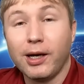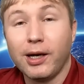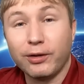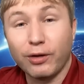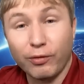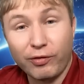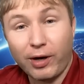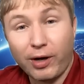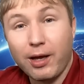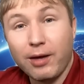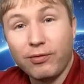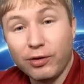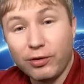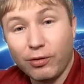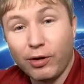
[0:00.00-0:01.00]
And don't forget,
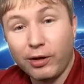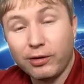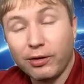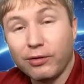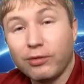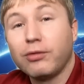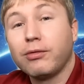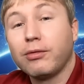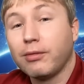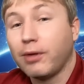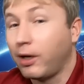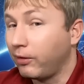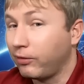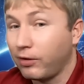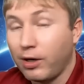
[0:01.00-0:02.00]
if you do like this, uh,
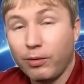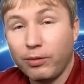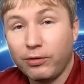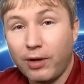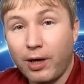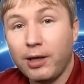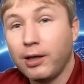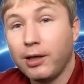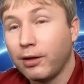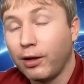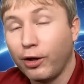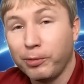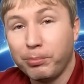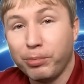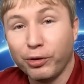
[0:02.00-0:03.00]
as I always say, hit the
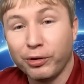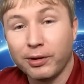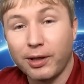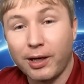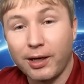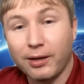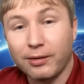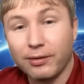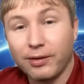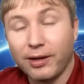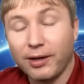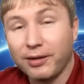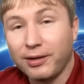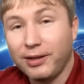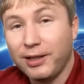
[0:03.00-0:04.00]
like button and
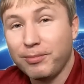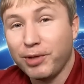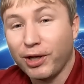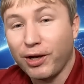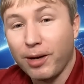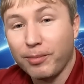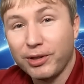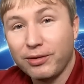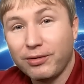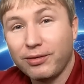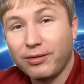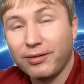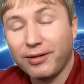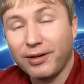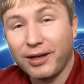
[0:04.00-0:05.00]
uh, leave me a comment
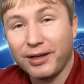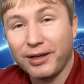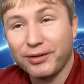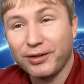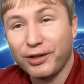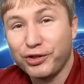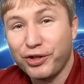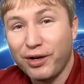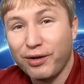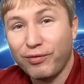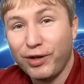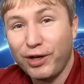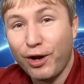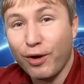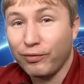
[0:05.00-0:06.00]
and uh, share the
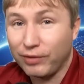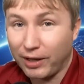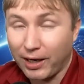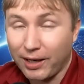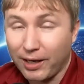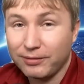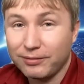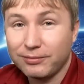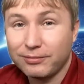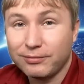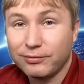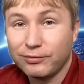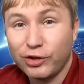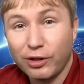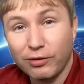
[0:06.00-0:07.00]
video if you can.
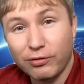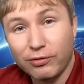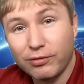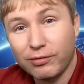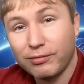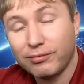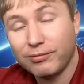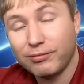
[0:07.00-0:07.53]
Cheers.